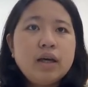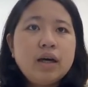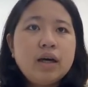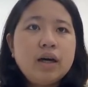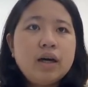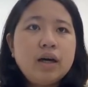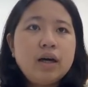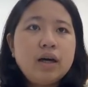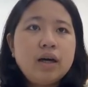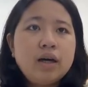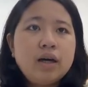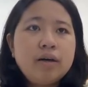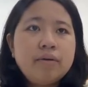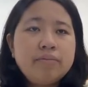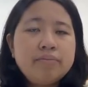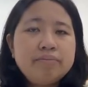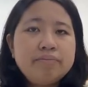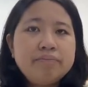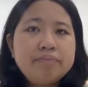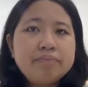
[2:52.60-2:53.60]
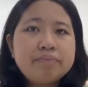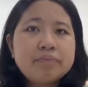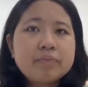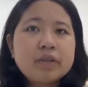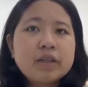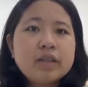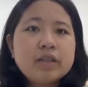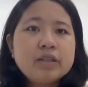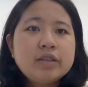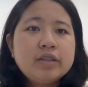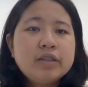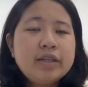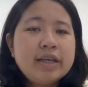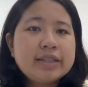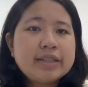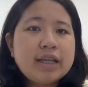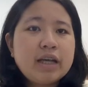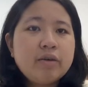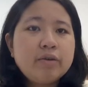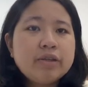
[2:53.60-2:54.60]
Um, so
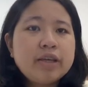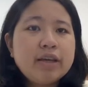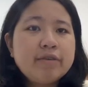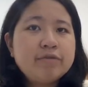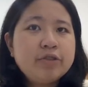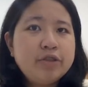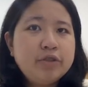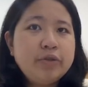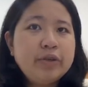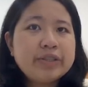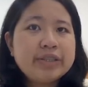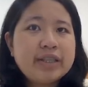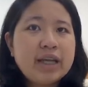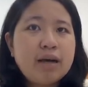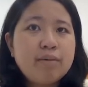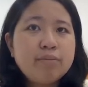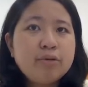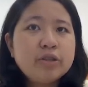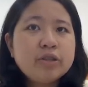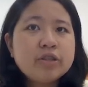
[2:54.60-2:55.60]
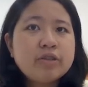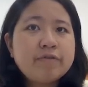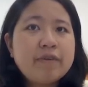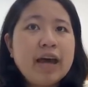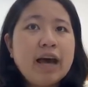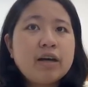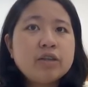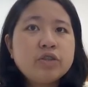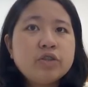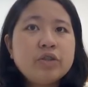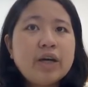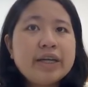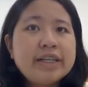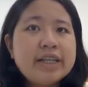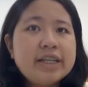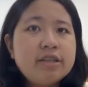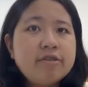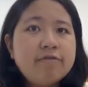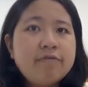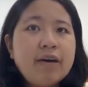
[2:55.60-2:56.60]
next, I will give two examples of how to
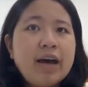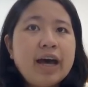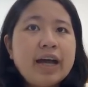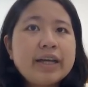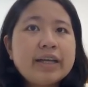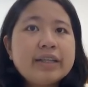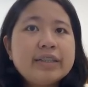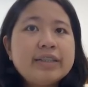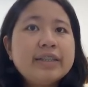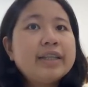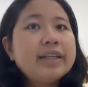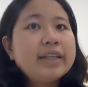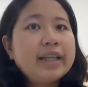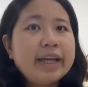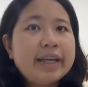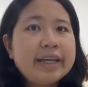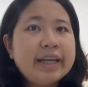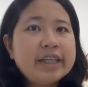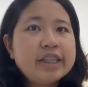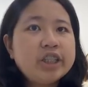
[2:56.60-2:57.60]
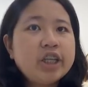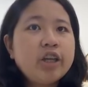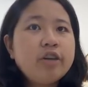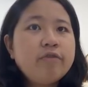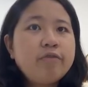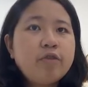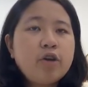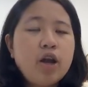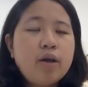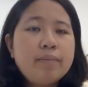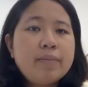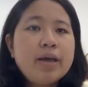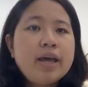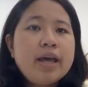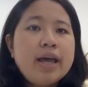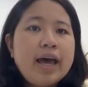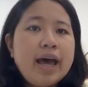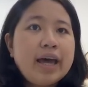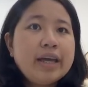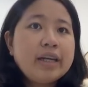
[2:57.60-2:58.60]
identify declination from
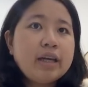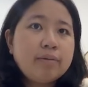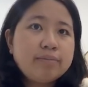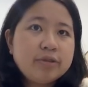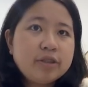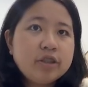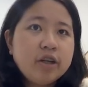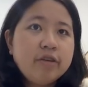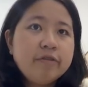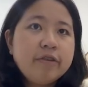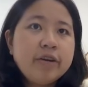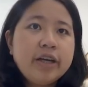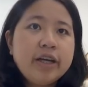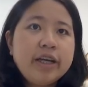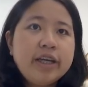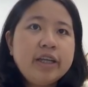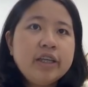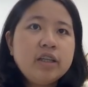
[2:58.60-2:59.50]
an observer in